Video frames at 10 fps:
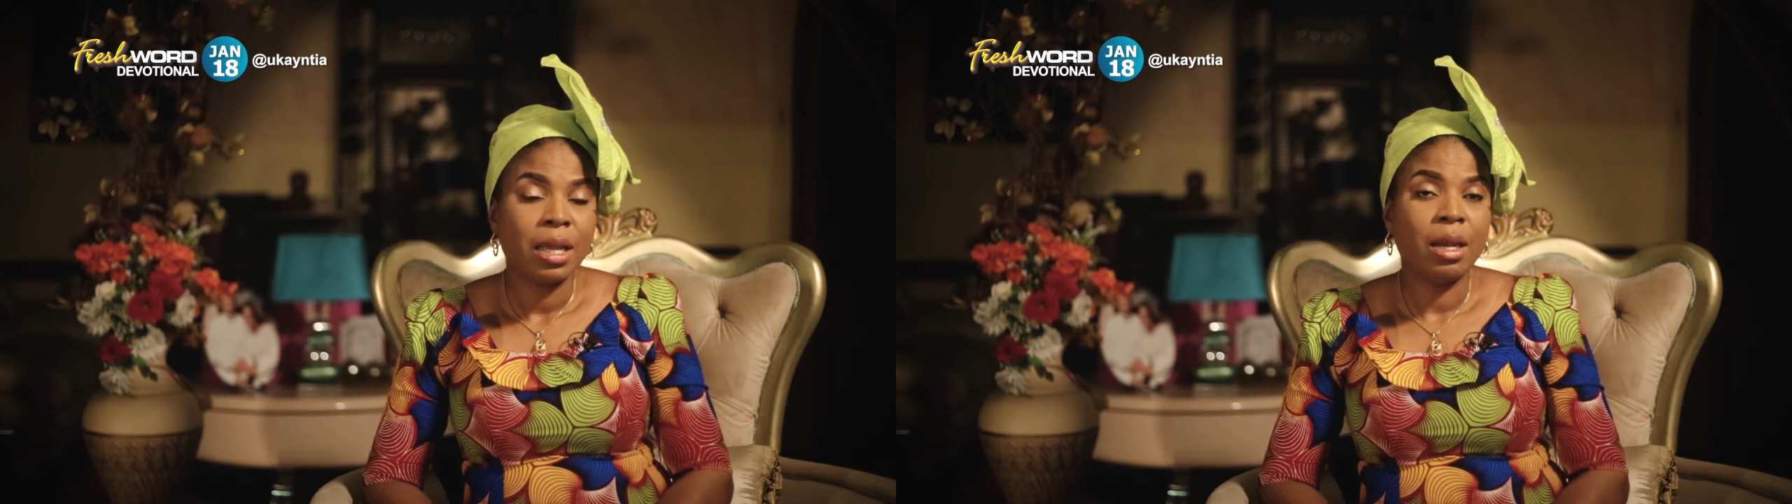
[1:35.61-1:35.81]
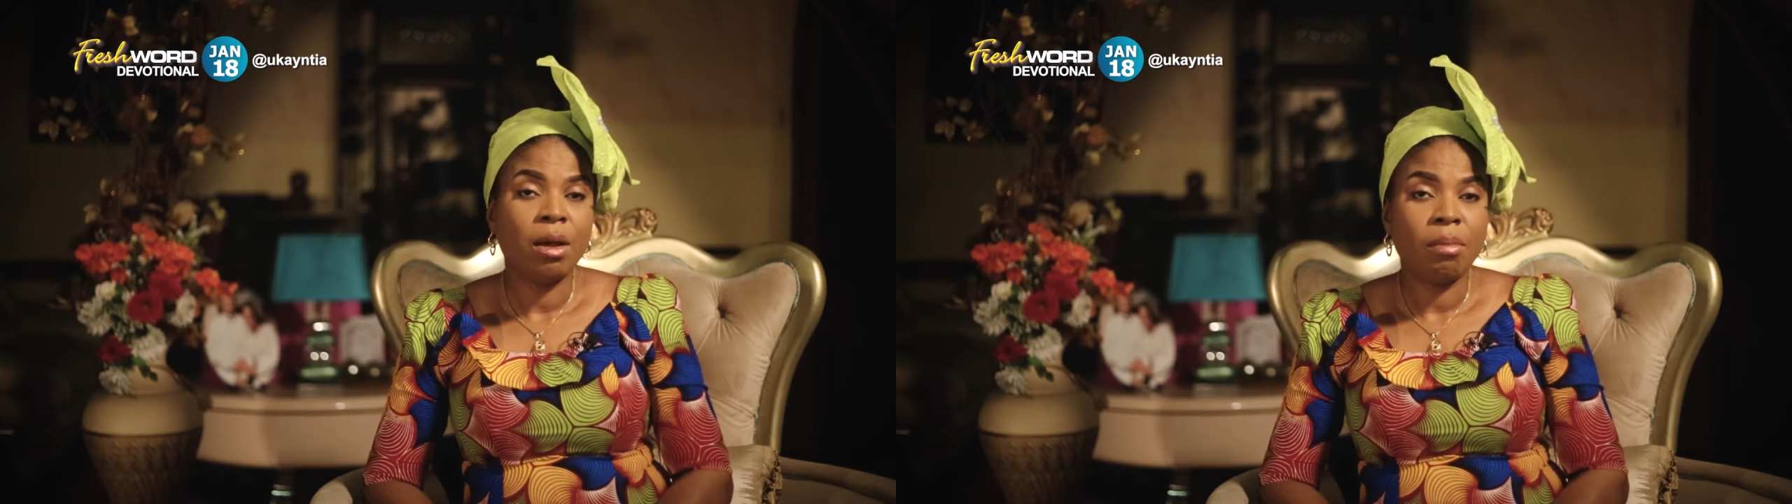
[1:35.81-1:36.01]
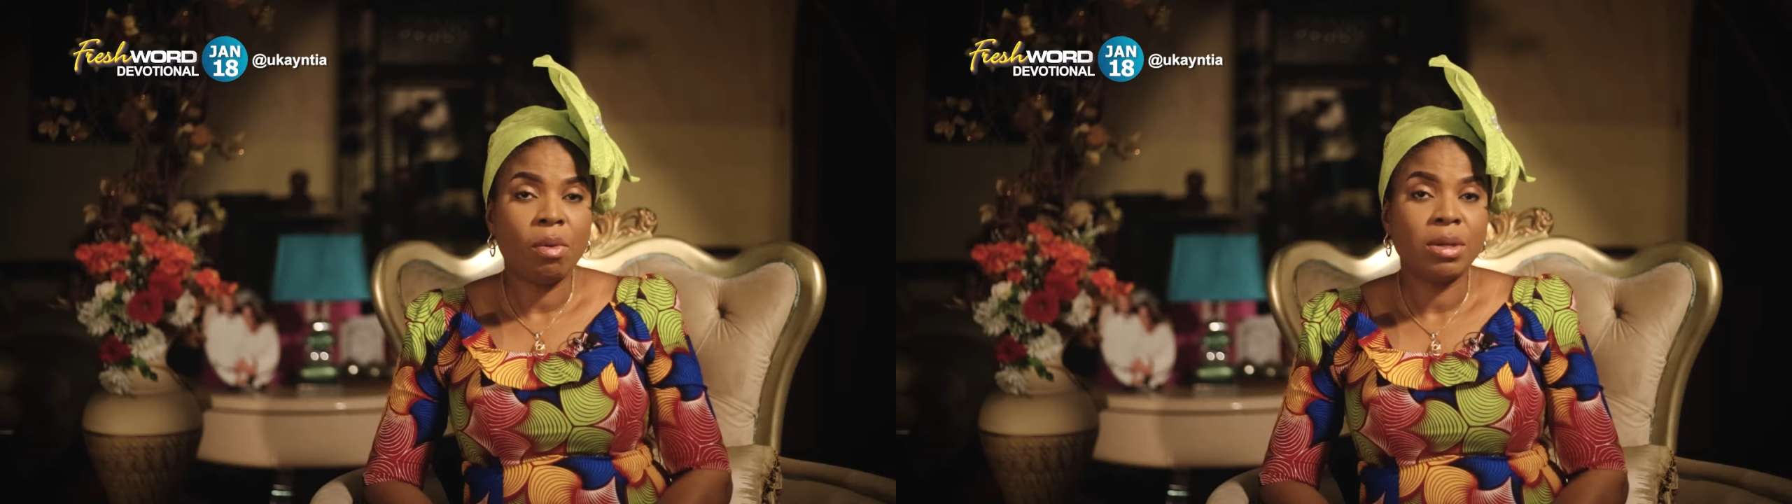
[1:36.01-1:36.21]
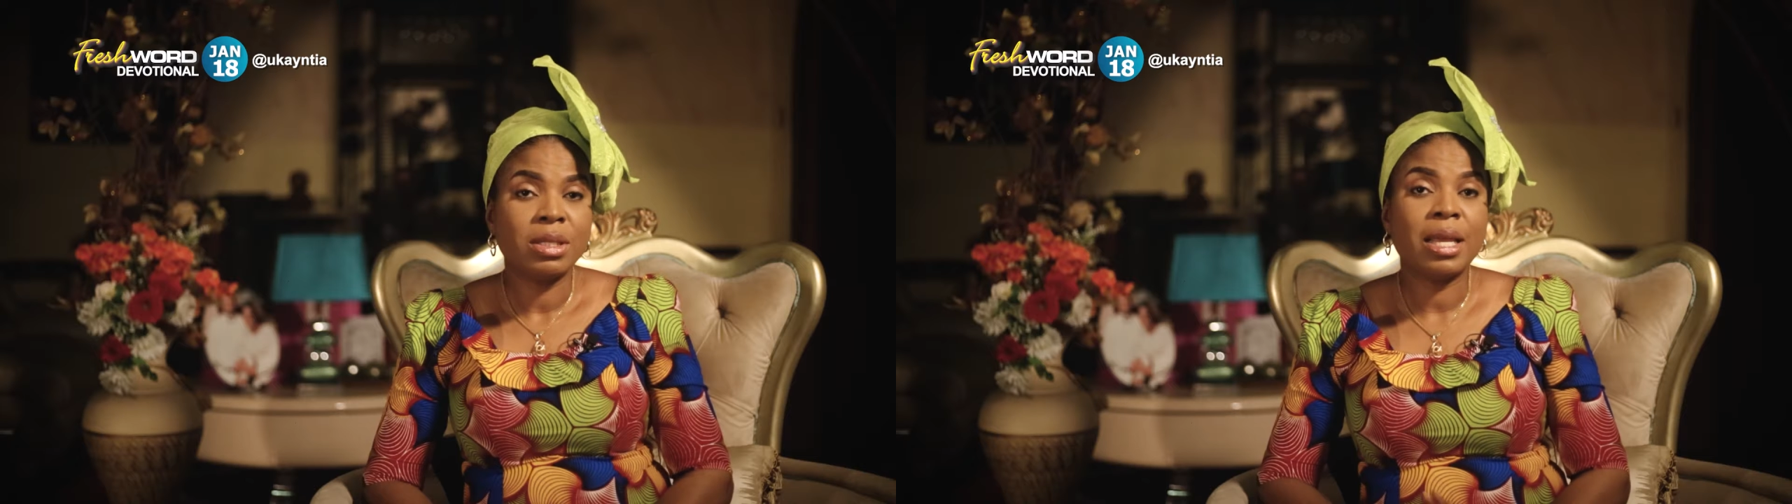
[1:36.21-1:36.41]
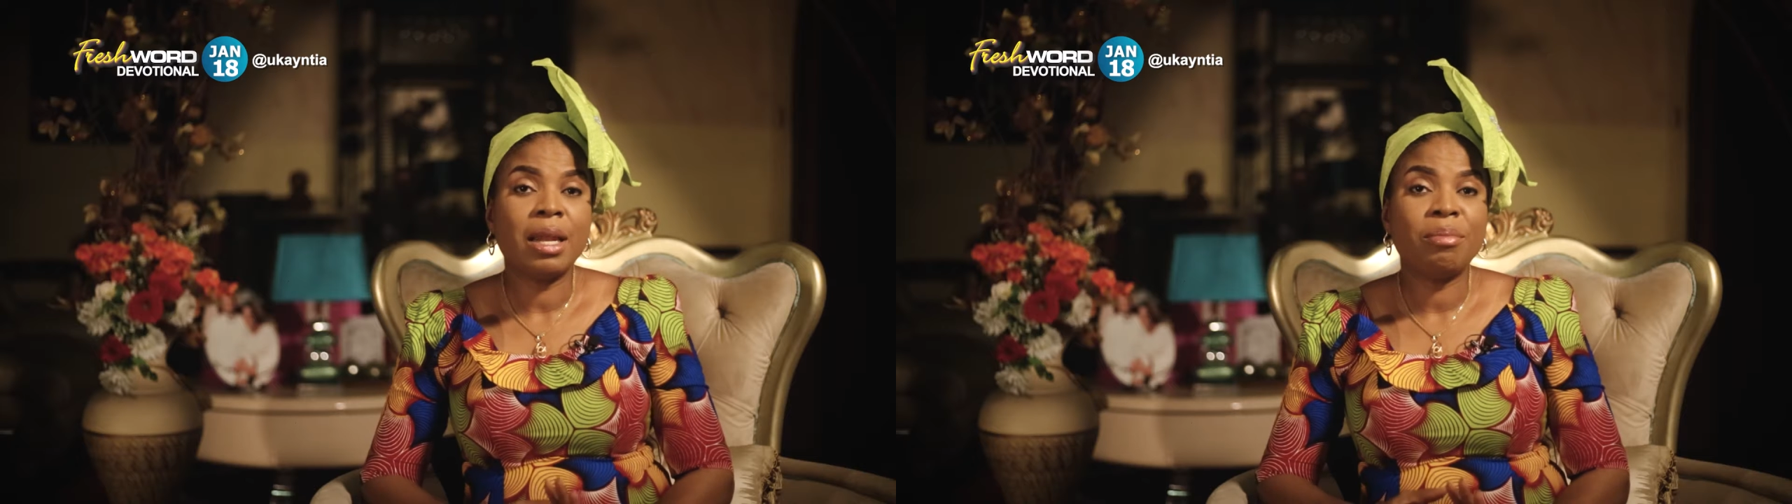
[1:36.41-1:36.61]
1.
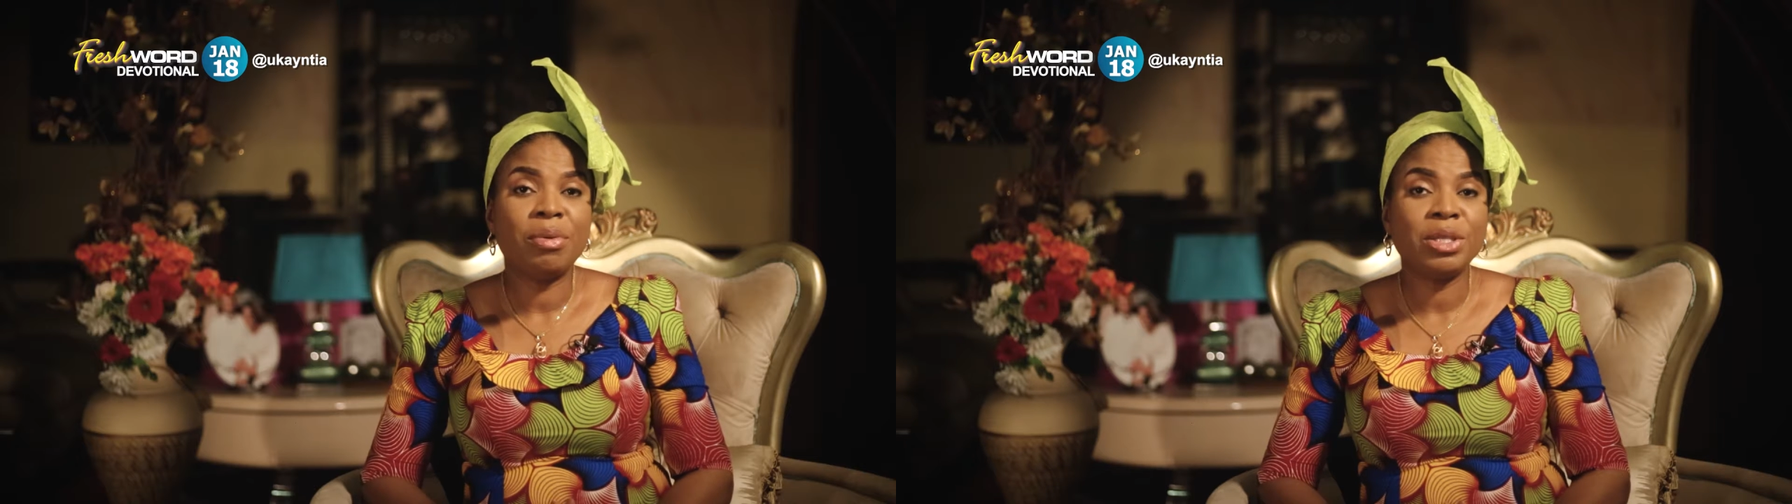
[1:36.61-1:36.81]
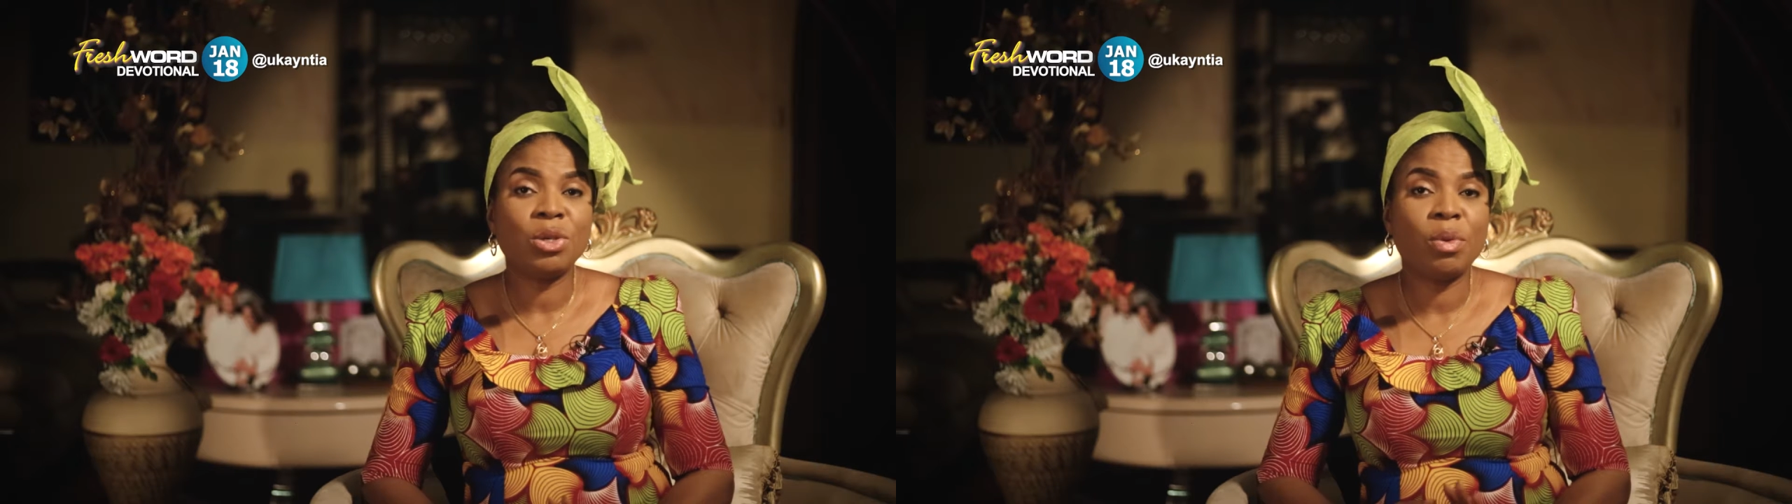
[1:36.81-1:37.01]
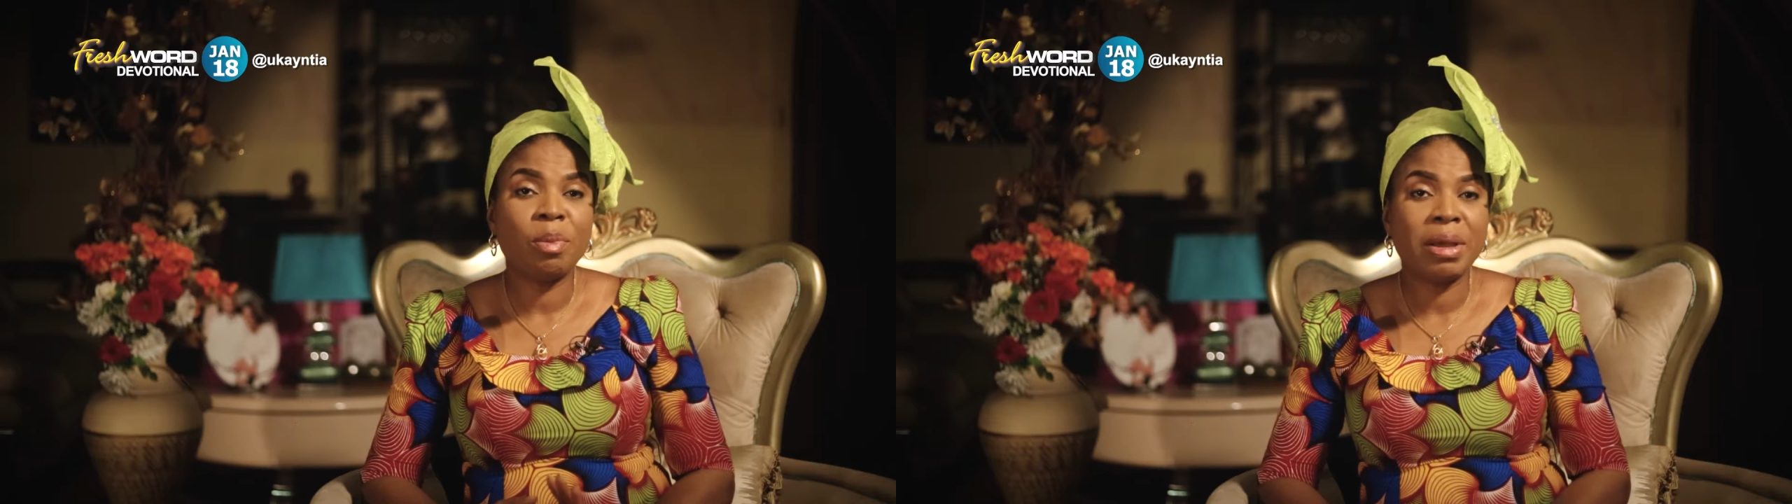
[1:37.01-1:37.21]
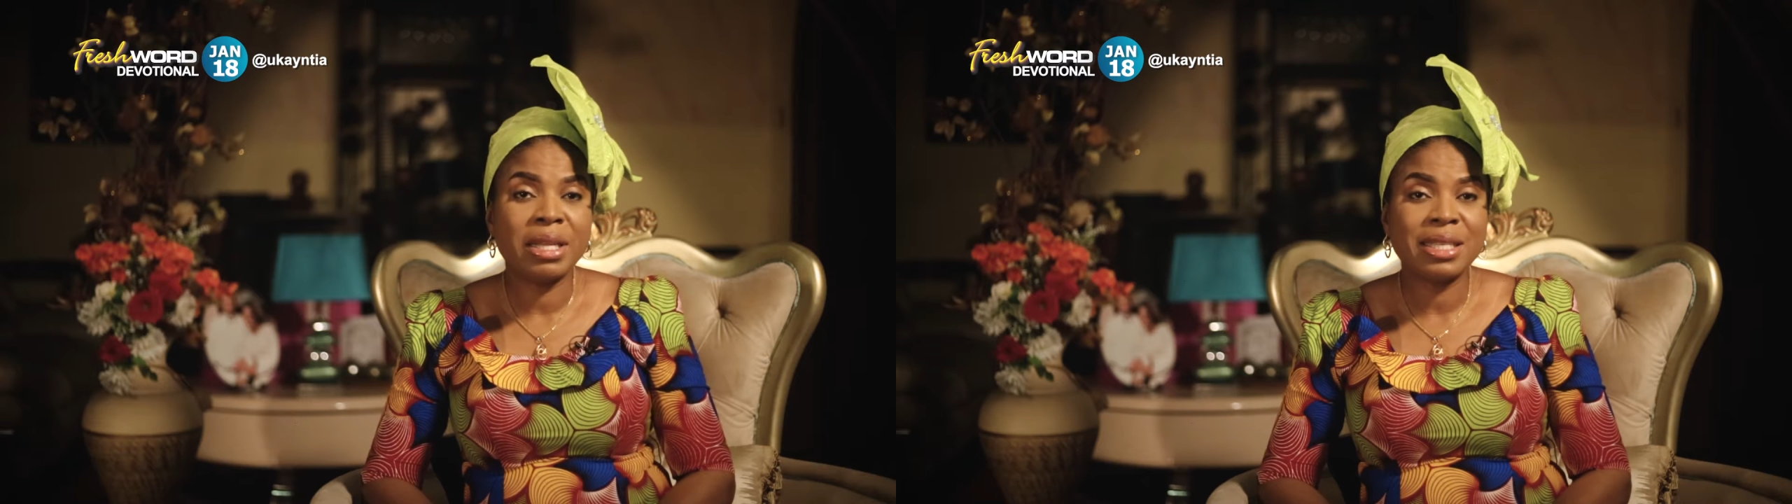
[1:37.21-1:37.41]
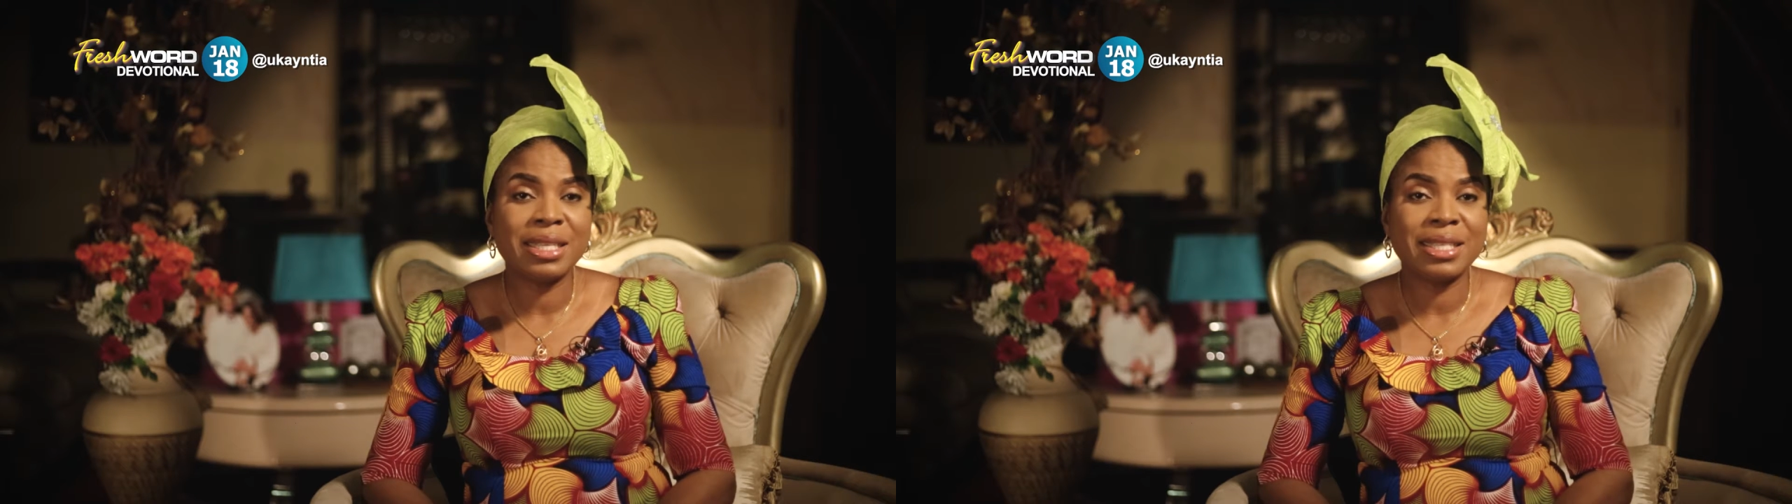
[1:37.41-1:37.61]
Celebrate your
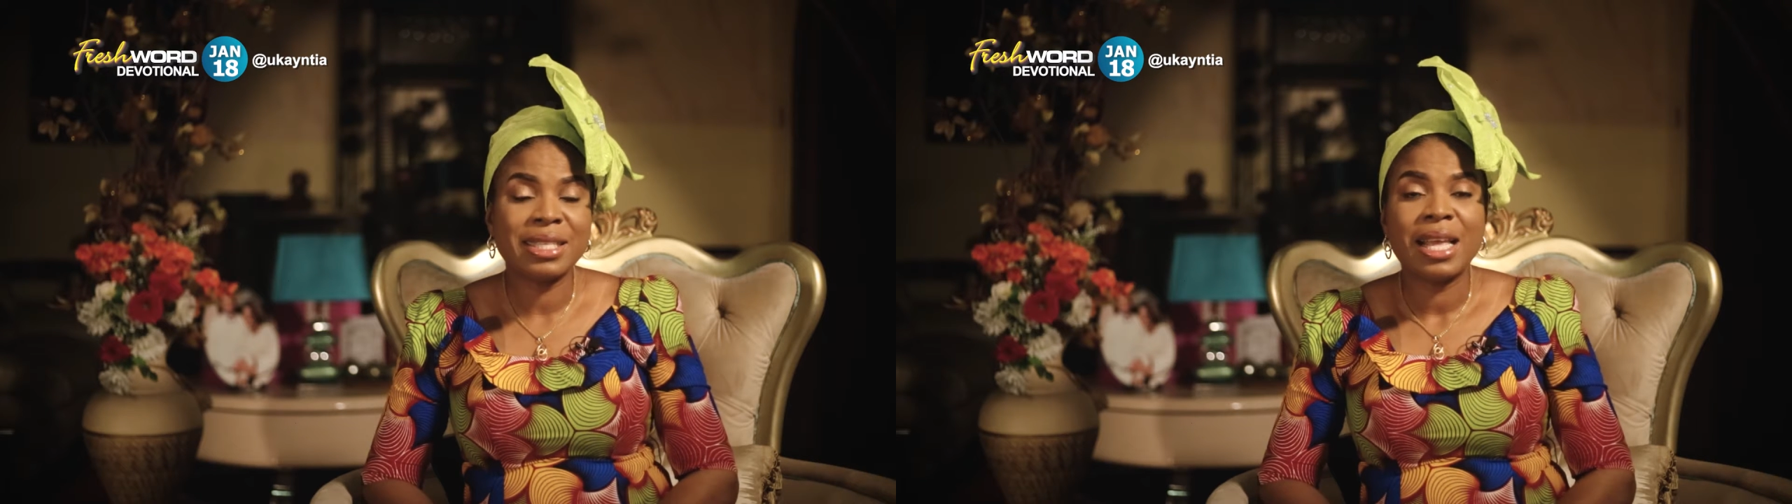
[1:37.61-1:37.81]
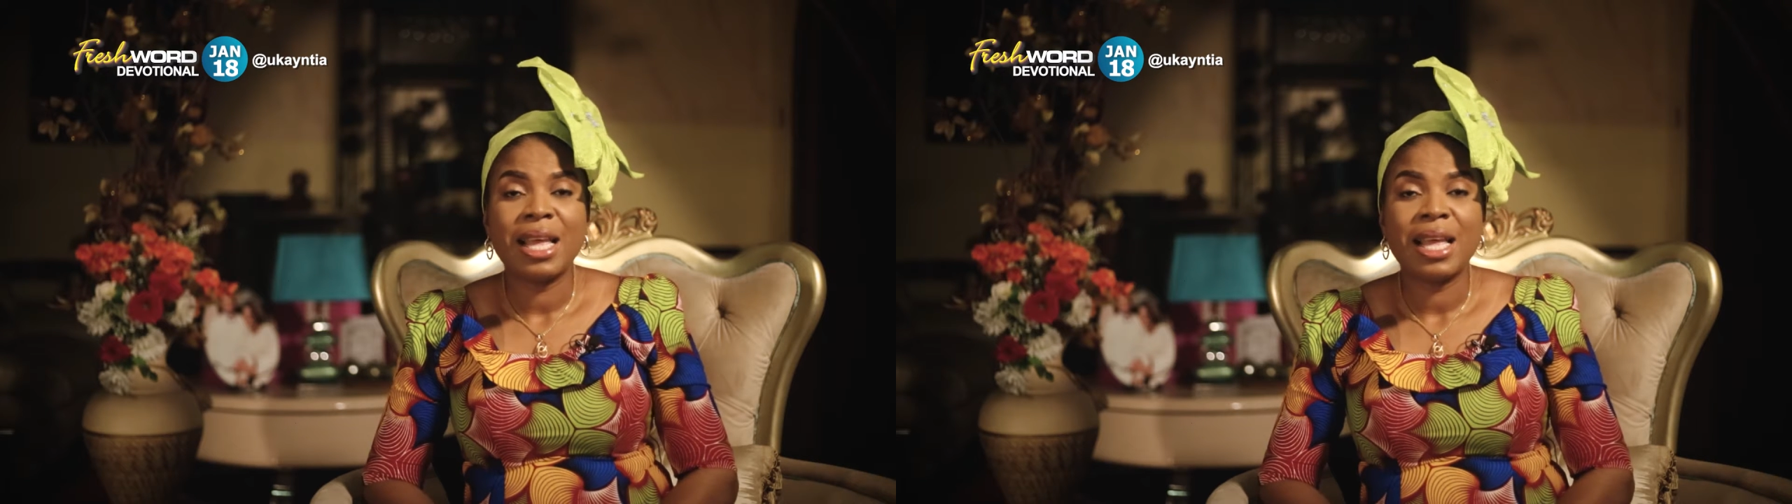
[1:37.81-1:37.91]
repentance